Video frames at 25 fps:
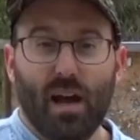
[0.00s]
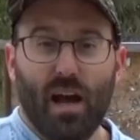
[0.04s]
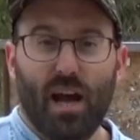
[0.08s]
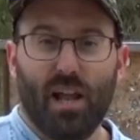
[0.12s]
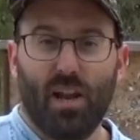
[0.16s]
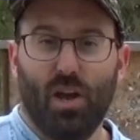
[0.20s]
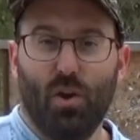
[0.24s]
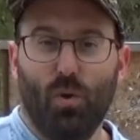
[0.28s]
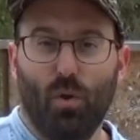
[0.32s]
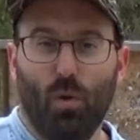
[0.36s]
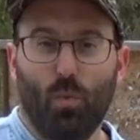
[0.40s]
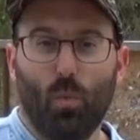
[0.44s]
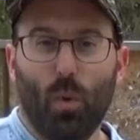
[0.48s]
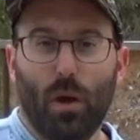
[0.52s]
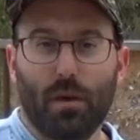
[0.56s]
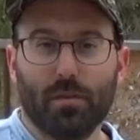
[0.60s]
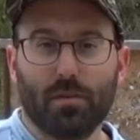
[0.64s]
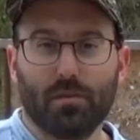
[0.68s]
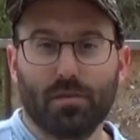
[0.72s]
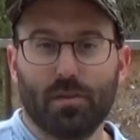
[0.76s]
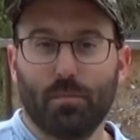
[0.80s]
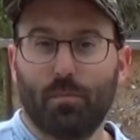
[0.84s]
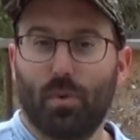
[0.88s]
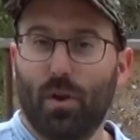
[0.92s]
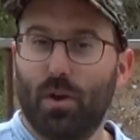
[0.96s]
Hello and
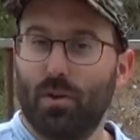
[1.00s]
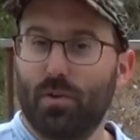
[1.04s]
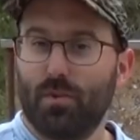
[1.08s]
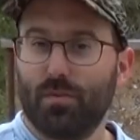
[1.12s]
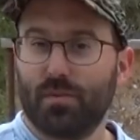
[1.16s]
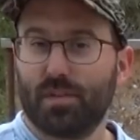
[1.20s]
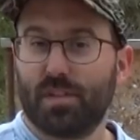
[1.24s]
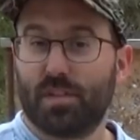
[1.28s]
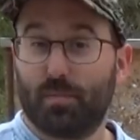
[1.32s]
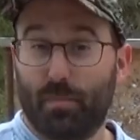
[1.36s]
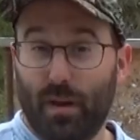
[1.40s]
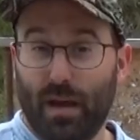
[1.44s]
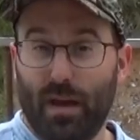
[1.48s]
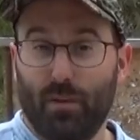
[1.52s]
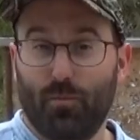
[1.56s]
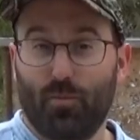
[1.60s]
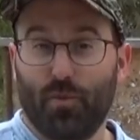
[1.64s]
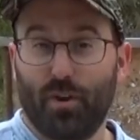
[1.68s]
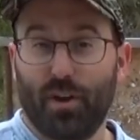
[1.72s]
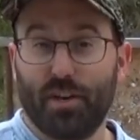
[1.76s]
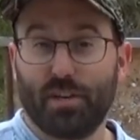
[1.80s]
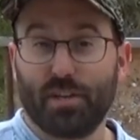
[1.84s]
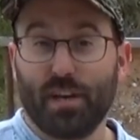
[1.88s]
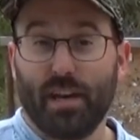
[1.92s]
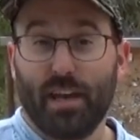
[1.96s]
welcome to Bloke on the Spam
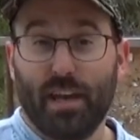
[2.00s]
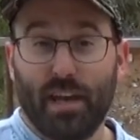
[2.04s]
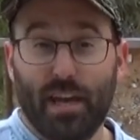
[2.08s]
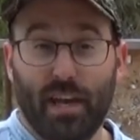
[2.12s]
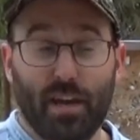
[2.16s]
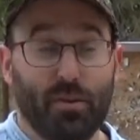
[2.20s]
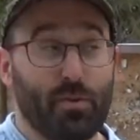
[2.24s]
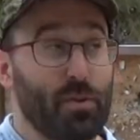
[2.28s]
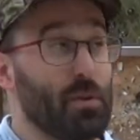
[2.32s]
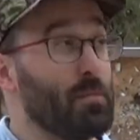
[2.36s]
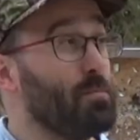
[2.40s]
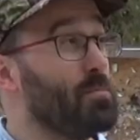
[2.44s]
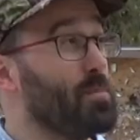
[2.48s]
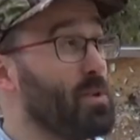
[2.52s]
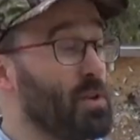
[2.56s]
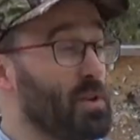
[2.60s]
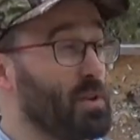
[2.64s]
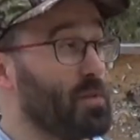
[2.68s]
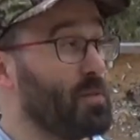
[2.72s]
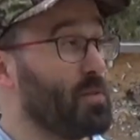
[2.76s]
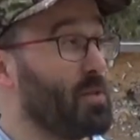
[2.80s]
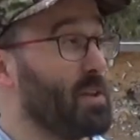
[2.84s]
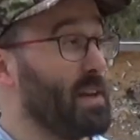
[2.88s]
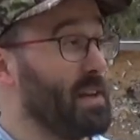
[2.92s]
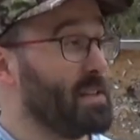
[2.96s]
Range here in
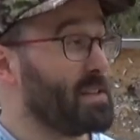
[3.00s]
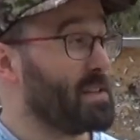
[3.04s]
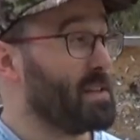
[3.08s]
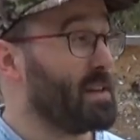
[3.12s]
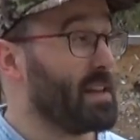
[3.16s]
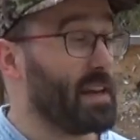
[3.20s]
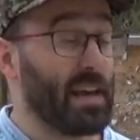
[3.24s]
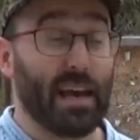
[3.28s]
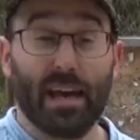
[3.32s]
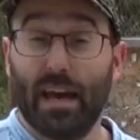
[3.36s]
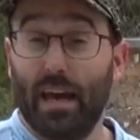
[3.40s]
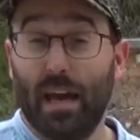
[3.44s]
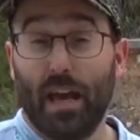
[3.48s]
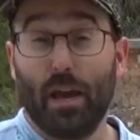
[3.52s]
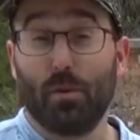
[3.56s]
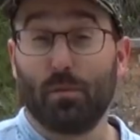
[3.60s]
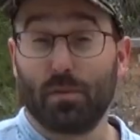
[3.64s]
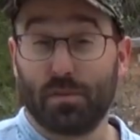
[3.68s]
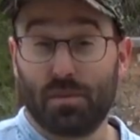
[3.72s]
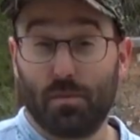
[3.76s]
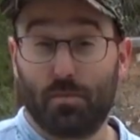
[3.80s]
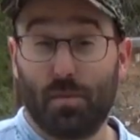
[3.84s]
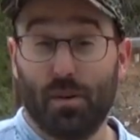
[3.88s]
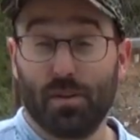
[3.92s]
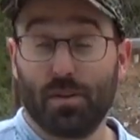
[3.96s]
beautiful Italy. It
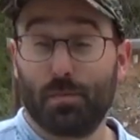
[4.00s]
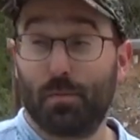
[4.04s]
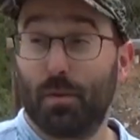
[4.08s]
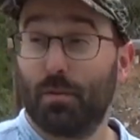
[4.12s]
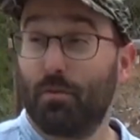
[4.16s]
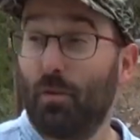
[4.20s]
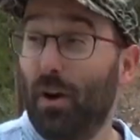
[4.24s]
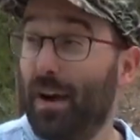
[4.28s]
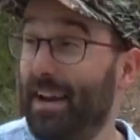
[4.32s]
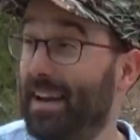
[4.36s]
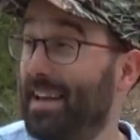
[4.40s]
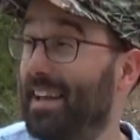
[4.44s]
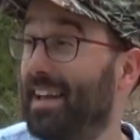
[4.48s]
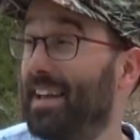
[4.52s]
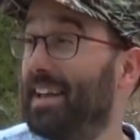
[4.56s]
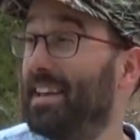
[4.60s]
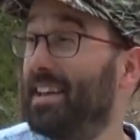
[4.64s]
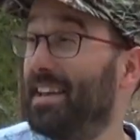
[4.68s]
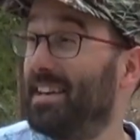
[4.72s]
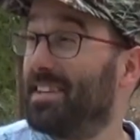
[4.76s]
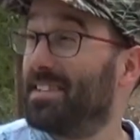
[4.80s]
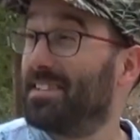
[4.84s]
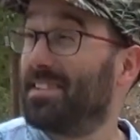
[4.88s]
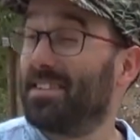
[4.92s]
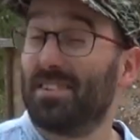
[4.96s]
was supposed to be raining, it
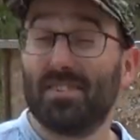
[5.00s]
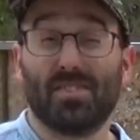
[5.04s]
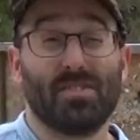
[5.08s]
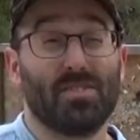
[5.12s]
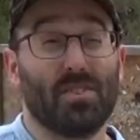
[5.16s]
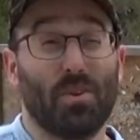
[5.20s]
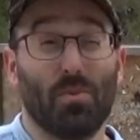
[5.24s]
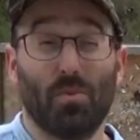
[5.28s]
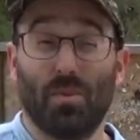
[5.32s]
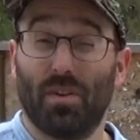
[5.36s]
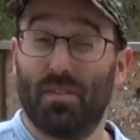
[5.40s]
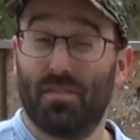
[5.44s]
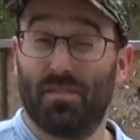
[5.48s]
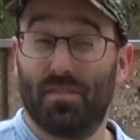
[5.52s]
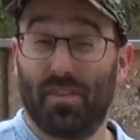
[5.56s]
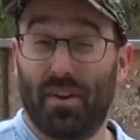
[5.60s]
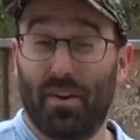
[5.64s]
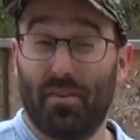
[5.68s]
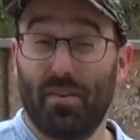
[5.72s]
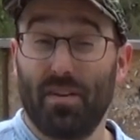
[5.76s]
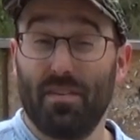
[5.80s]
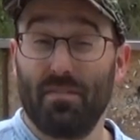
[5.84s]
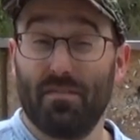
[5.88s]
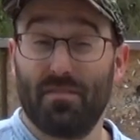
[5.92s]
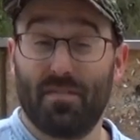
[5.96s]
isn't, so we're
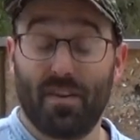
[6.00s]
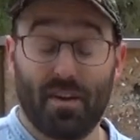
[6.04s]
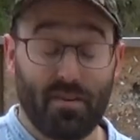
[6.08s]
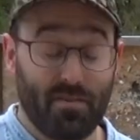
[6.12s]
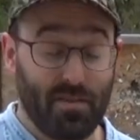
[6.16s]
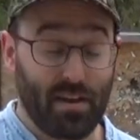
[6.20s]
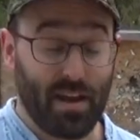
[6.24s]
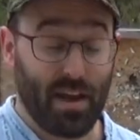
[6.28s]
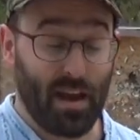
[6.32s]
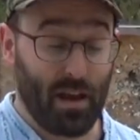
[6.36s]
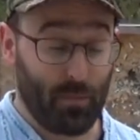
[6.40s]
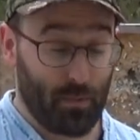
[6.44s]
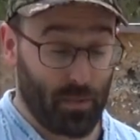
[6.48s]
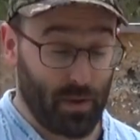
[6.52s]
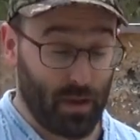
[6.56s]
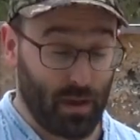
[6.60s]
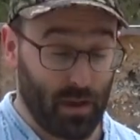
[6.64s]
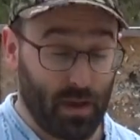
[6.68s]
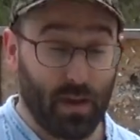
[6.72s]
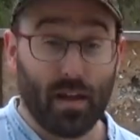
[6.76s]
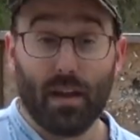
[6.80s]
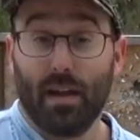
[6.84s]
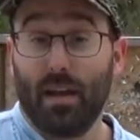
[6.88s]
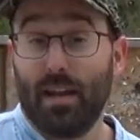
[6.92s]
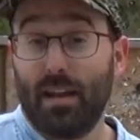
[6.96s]
very happy.
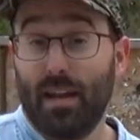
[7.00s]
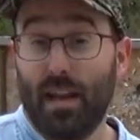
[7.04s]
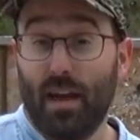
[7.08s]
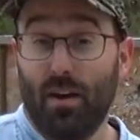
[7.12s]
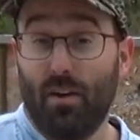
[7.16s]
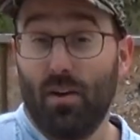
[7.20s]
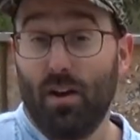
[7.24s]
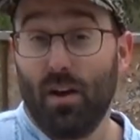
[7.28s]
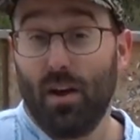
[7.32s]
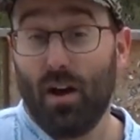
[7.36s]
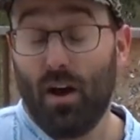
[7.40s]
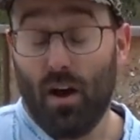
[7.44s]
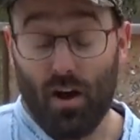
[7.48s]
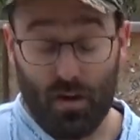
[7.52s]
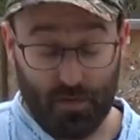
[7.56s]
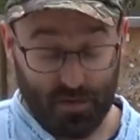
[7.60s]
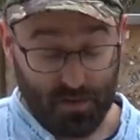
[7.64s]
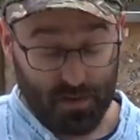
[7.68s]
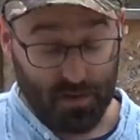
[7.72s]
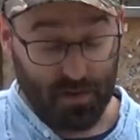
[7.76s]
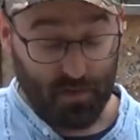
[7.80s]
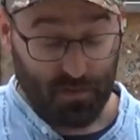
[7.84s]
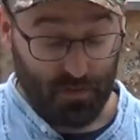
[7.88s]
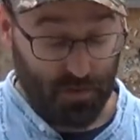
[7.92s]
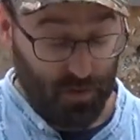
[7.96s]
Now,
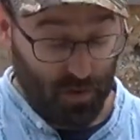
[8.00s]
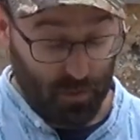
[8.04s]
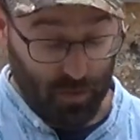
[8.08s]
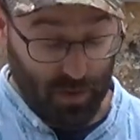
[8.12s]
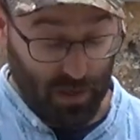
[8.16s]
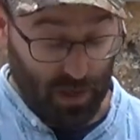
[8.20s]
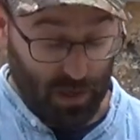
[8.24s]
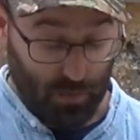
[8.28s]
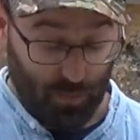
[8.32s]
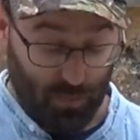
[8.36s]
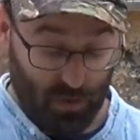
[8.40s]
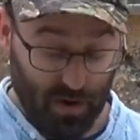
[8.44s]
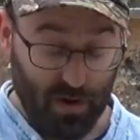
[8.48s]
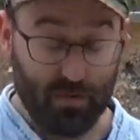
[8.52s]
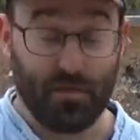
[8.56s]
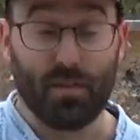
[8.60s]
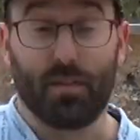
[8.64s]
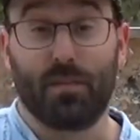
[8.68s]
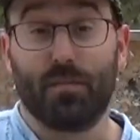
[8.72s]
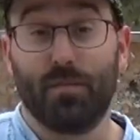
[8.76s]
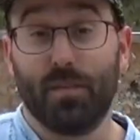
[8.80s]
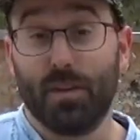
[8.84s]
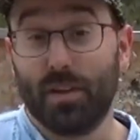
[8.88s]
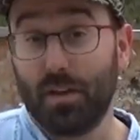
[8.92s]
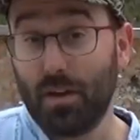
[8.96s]
after filming a
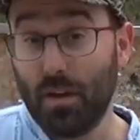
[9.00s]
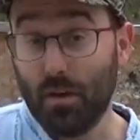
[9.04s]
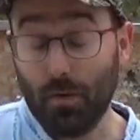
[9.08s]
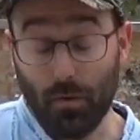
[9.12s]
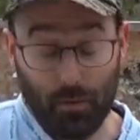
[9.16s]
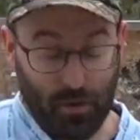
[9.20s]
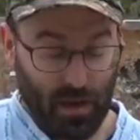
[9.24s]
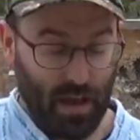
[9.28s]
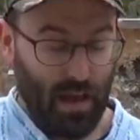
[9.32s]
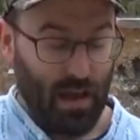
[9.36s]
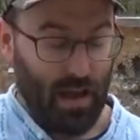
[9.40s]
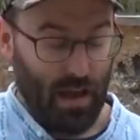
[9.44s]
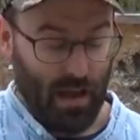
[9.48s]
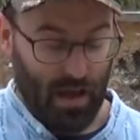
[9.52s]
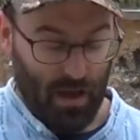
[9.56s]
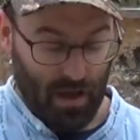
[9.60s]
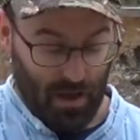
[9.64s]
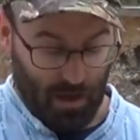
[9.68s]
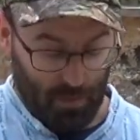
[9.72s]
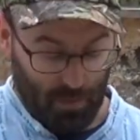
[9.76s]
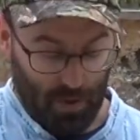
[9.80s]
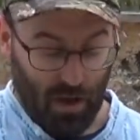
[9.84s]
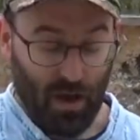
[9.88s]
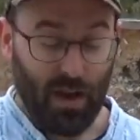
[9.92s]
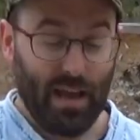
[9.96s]
previous video,
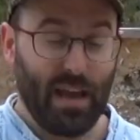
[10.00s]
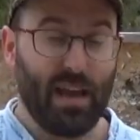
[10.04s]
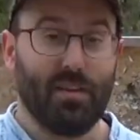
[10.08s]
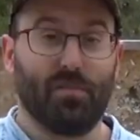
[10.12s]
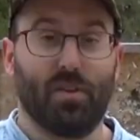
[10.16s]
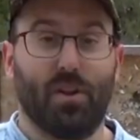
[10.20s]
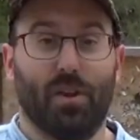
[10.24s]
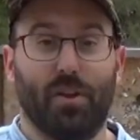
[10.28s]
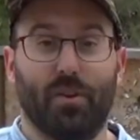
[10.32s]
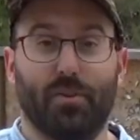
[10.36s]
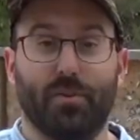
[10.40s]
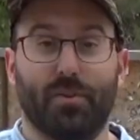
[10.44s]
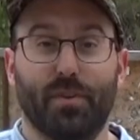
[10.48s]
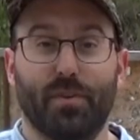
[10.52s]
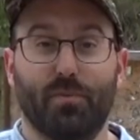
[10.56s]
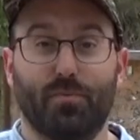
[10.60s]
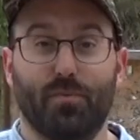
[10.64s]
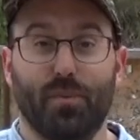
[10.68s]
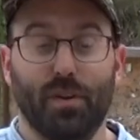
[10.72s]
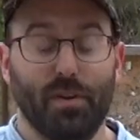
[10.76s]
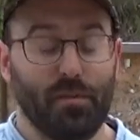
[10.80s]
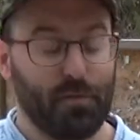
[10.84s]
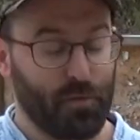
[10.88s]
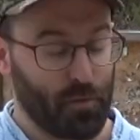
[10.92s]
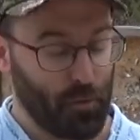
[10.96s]
I have a loaded
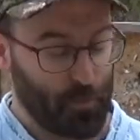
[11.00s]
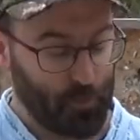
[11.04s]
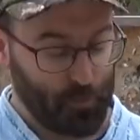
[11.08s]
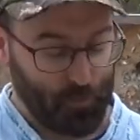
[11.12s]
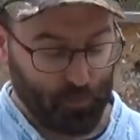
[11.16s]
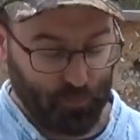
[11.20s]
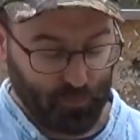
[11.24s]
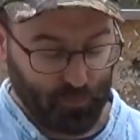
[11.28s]
rifle.